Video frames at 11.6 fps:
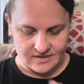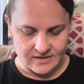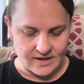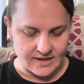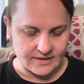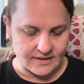
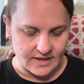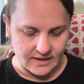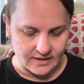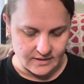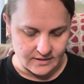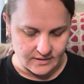I
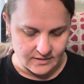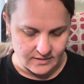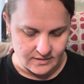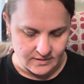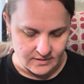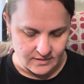think.
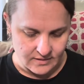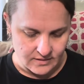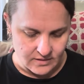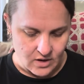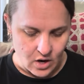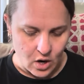
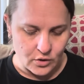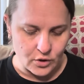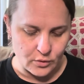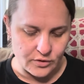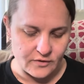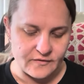Oh
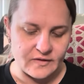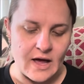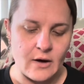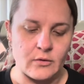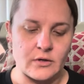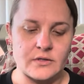no, they're
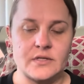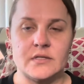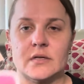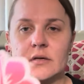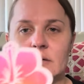flowers.